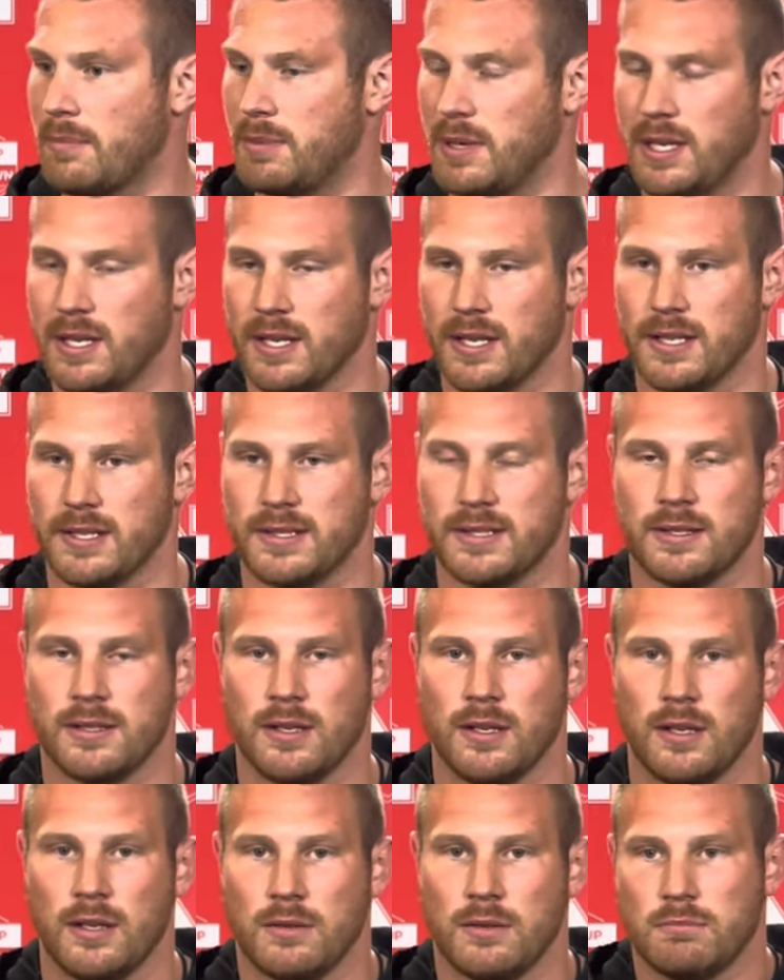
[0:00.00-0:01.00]
because
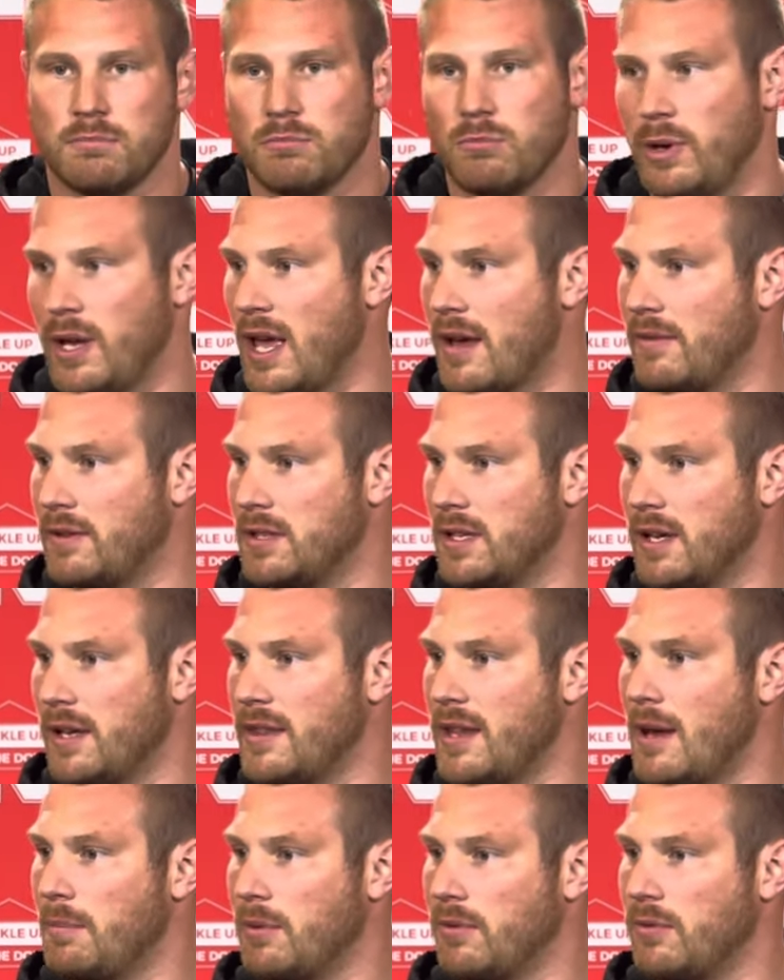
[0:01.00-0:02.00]
we haven't done
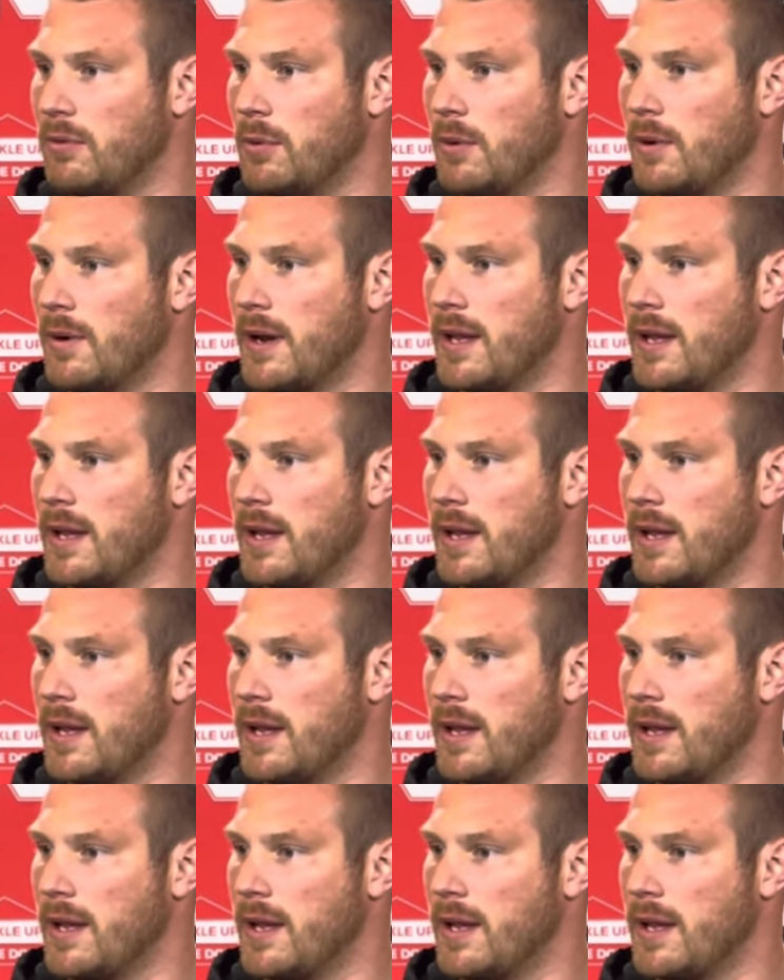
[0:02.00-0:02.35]
that before.